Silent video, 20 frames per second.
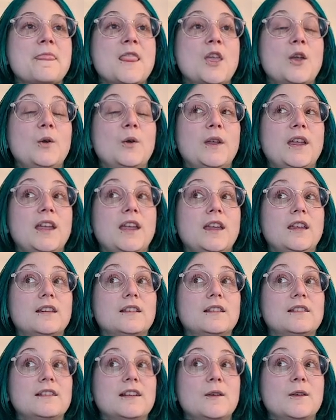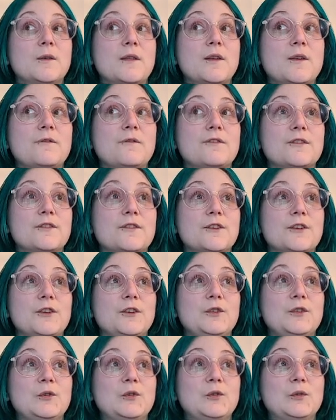Okay, and now without further
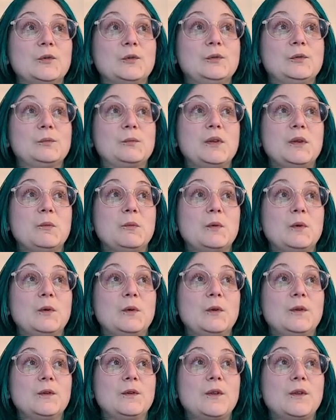ado, people.